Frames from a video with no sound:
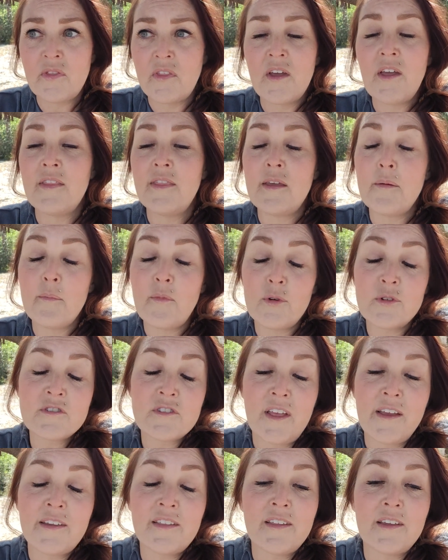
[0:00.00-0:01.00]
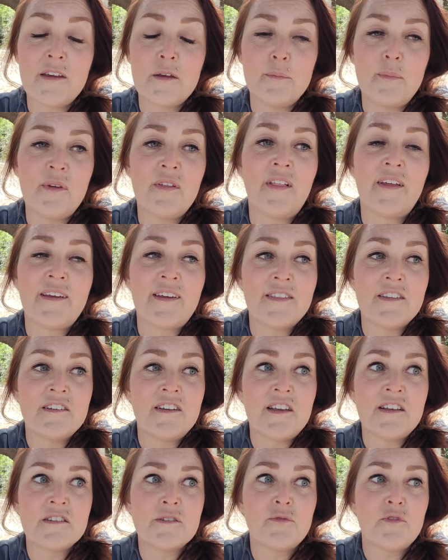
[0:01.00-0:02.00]
And they most likely could be like in the
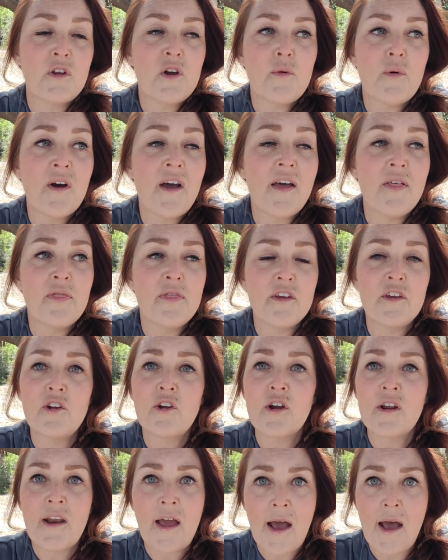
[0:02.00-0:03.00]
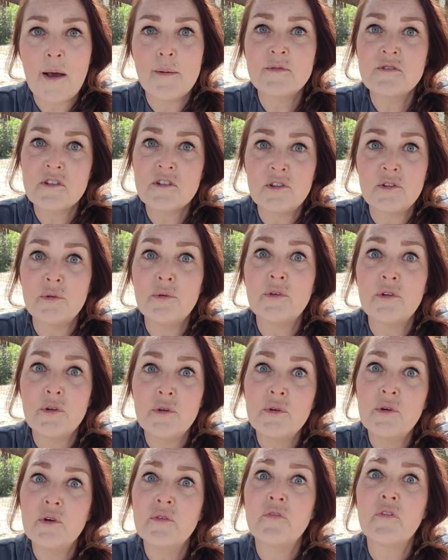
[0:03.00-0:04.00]
days of Noah and think you're an absolute
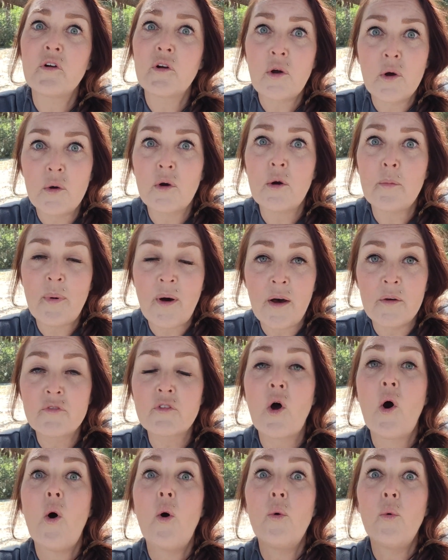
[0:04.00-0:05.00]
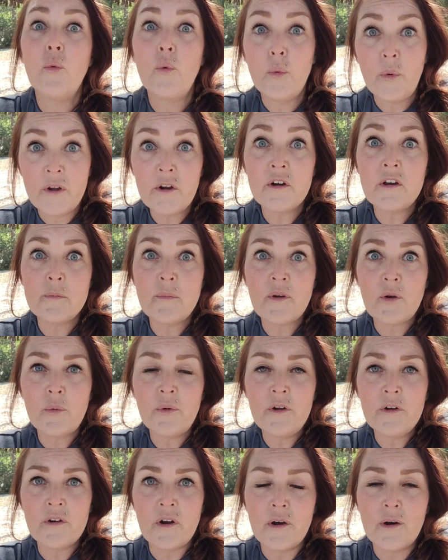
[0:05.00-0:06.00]
cuckoo for Cocoa Puffs, weirdy
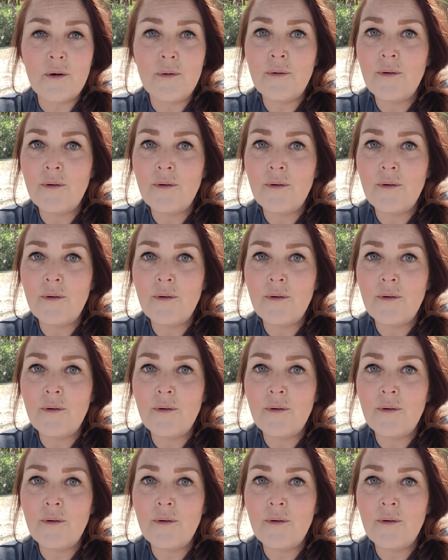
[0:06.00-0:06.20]
McWeirdo.